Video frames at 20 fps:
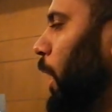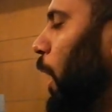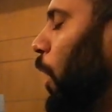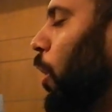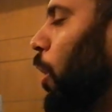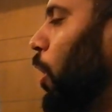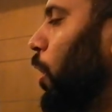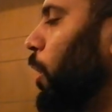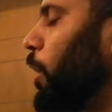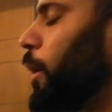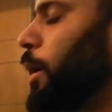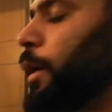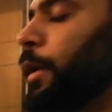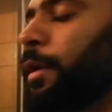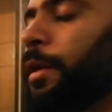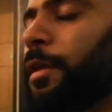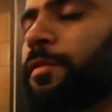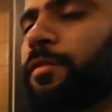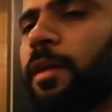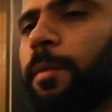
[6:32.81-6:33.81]
or
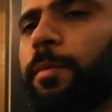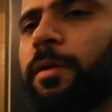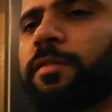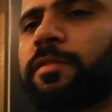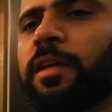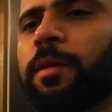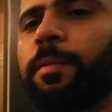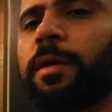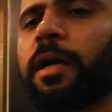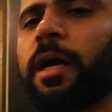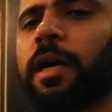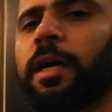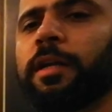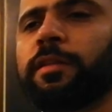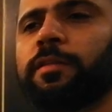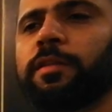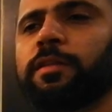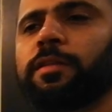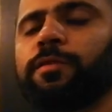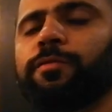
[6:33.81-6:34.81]
in stable ischemic heart
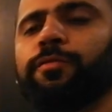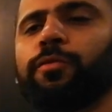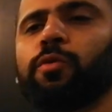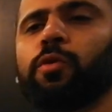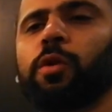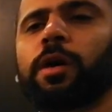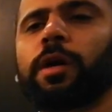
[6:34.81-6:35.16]
disease, if you